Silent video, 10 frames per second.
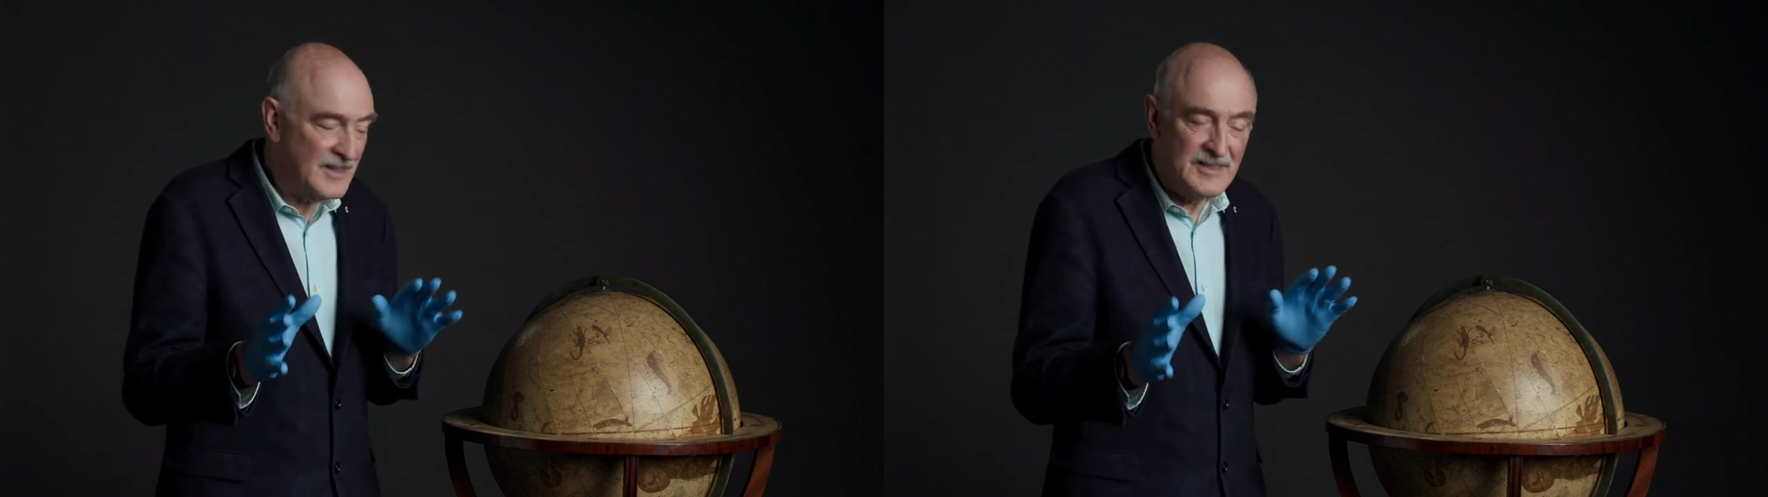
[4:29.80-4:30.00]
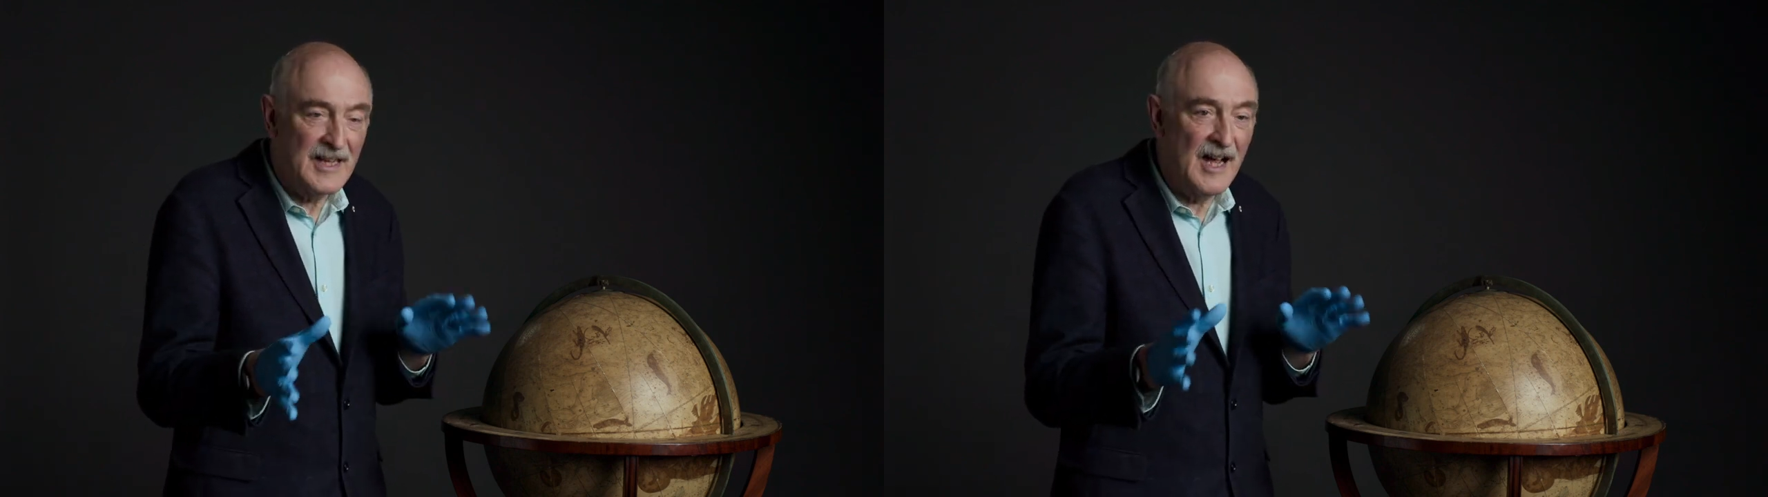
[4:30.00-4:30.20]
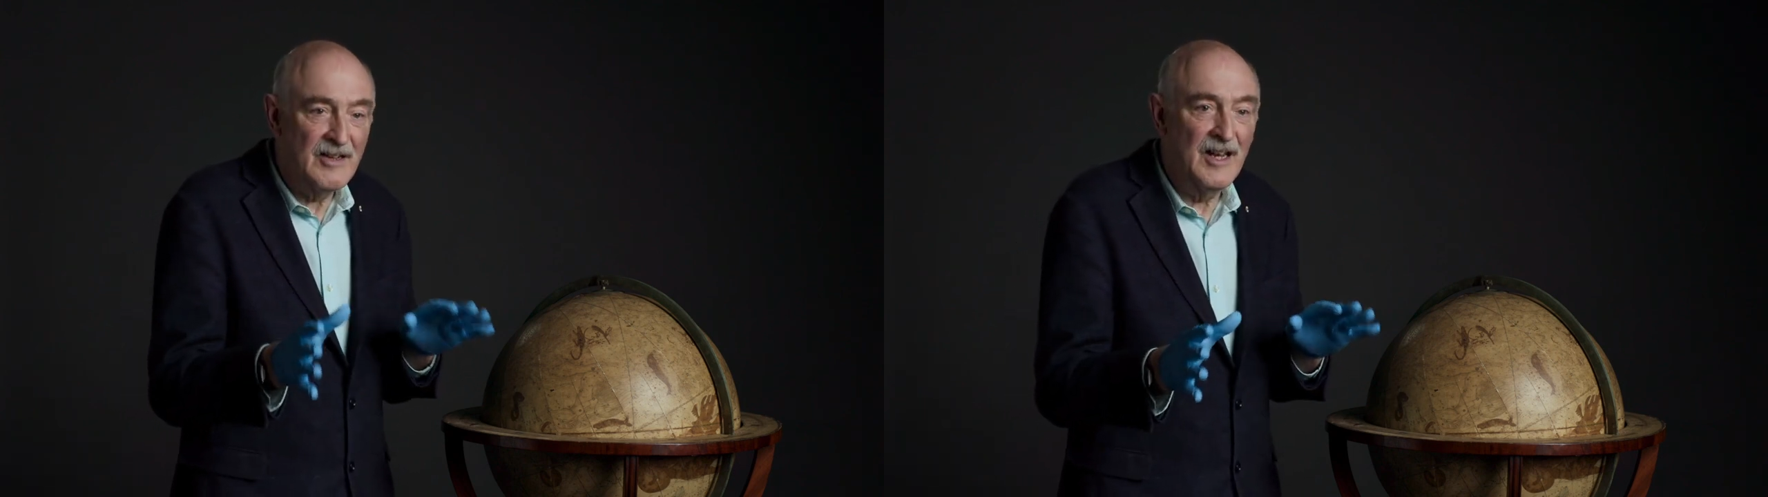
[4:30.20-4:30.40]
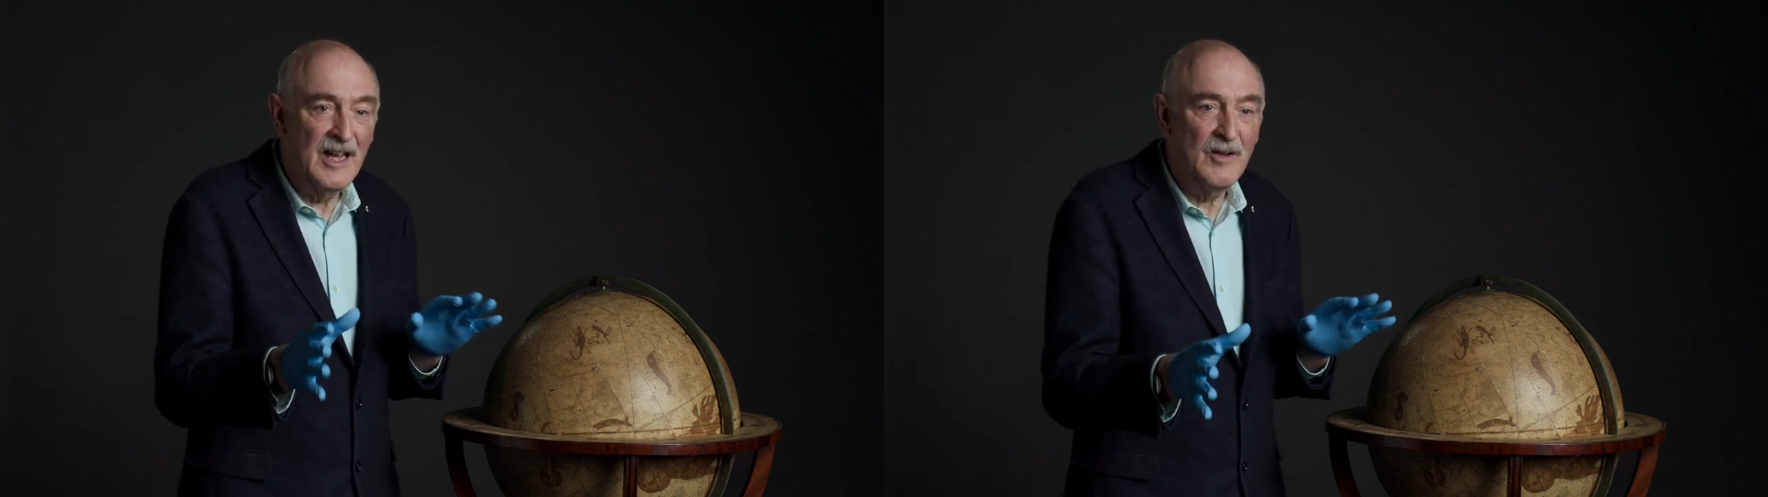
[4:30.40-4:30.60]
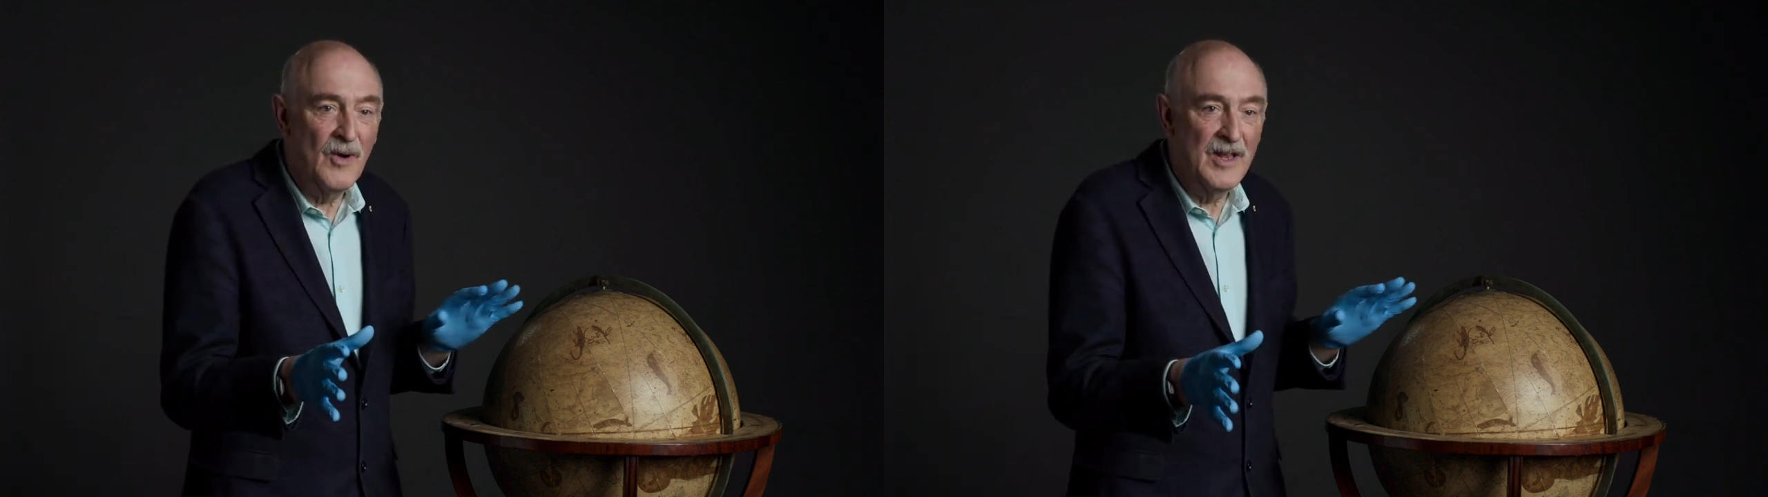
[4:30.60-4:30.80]
To
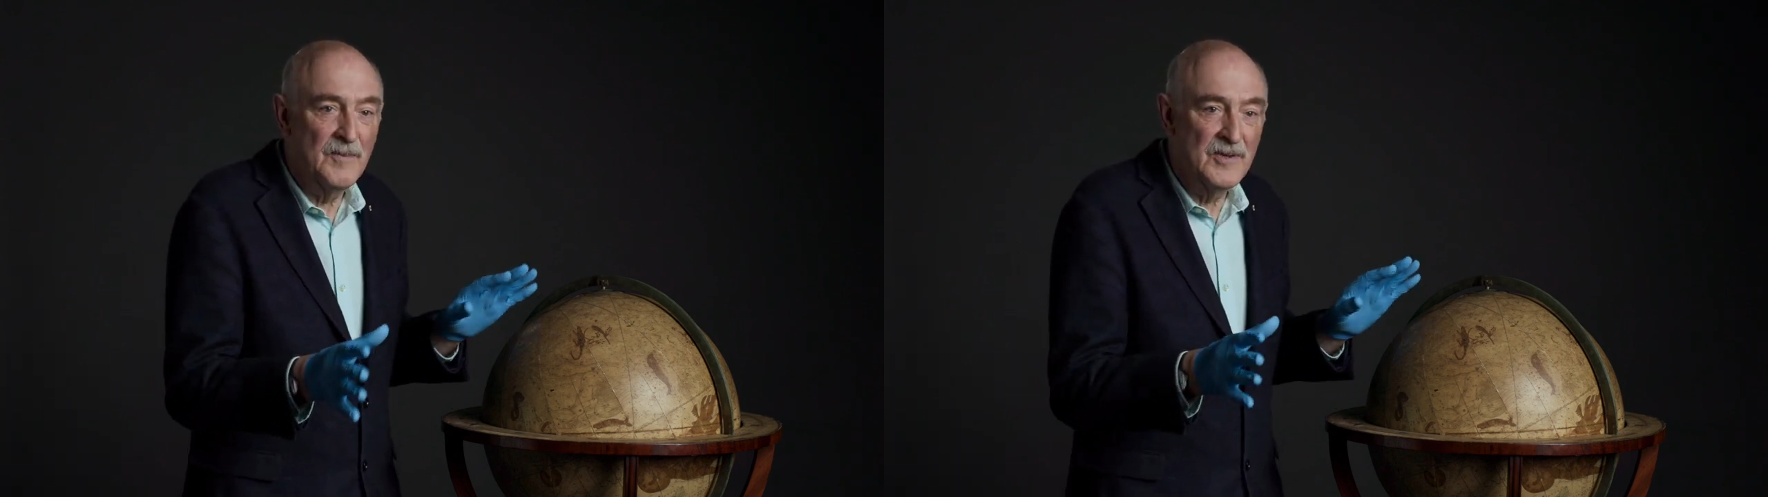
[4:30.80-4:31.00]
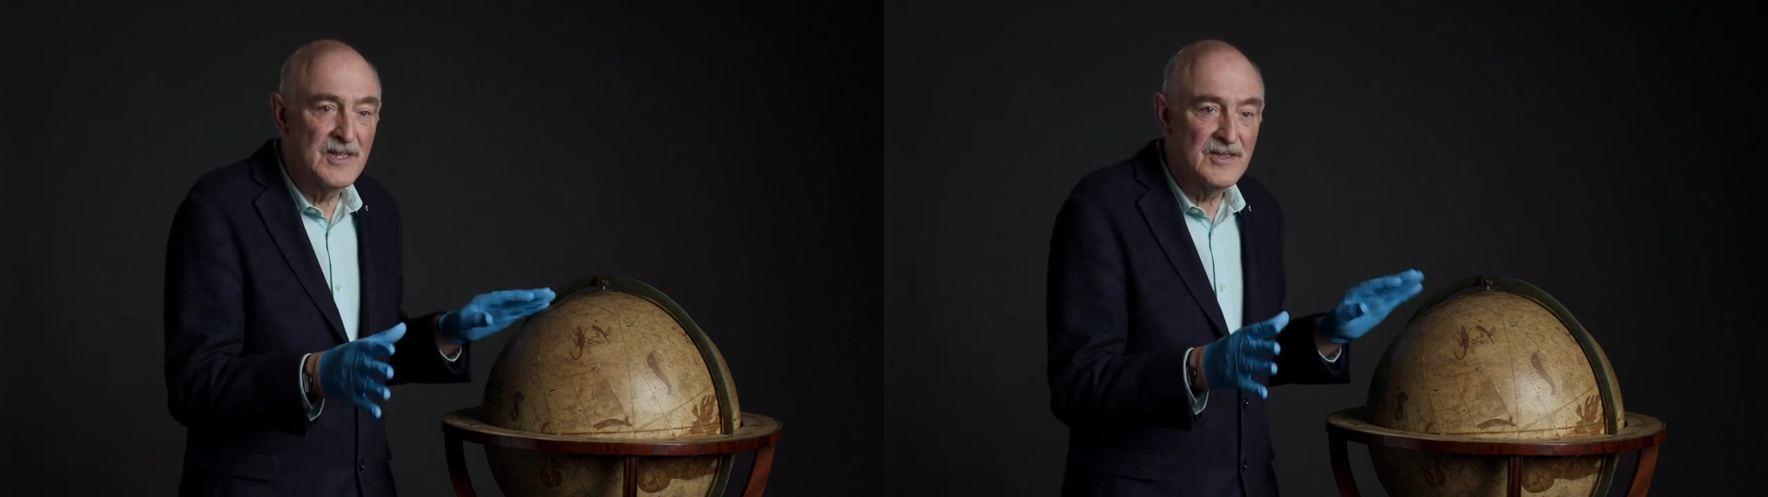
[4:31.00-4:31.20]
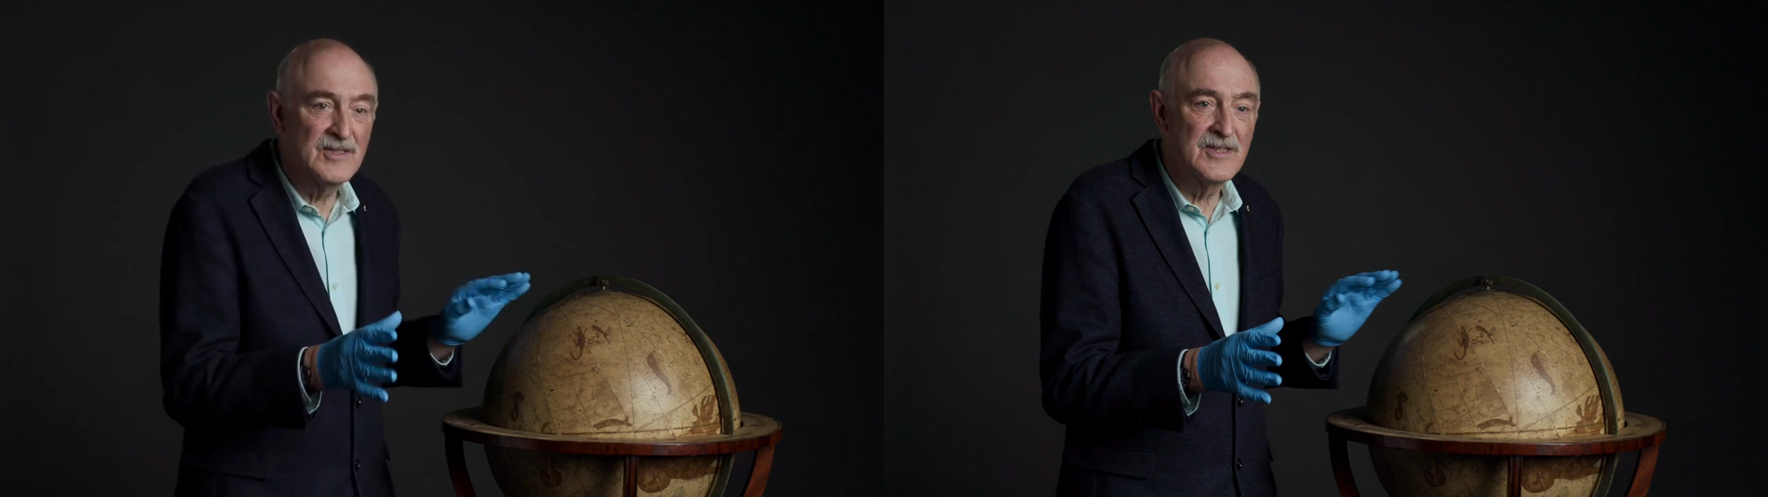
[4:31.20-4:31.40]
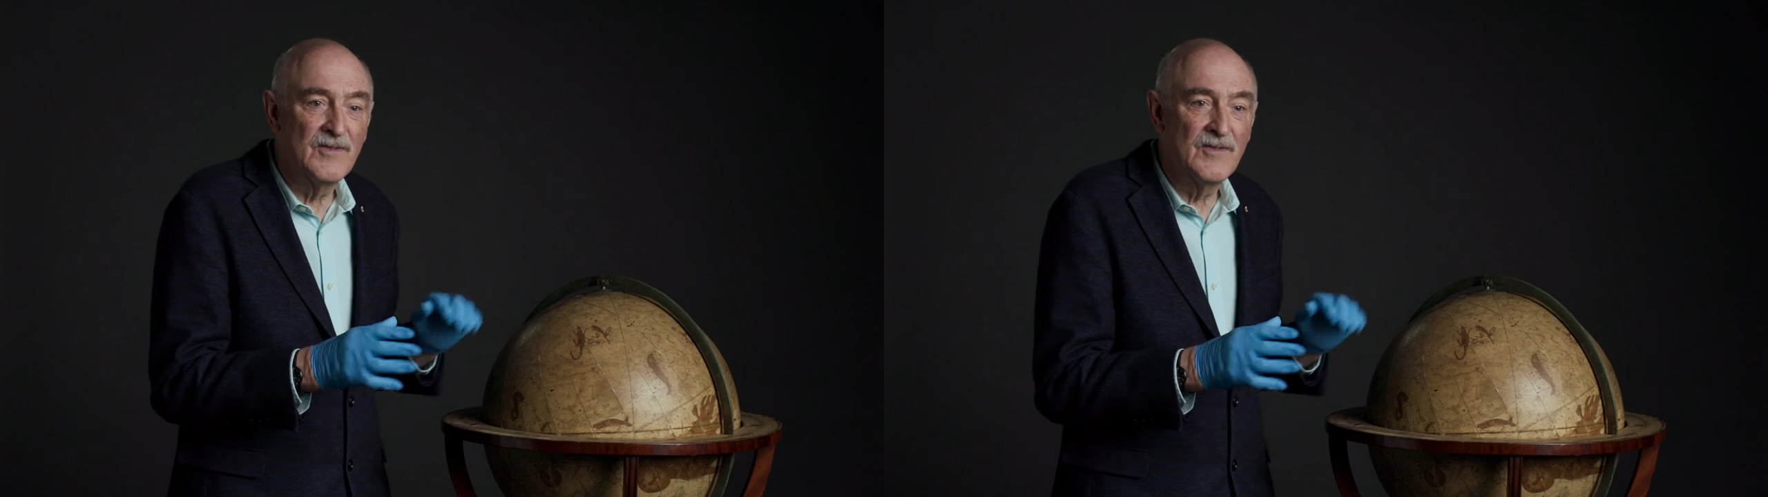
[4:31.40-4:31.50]
calculate where the positions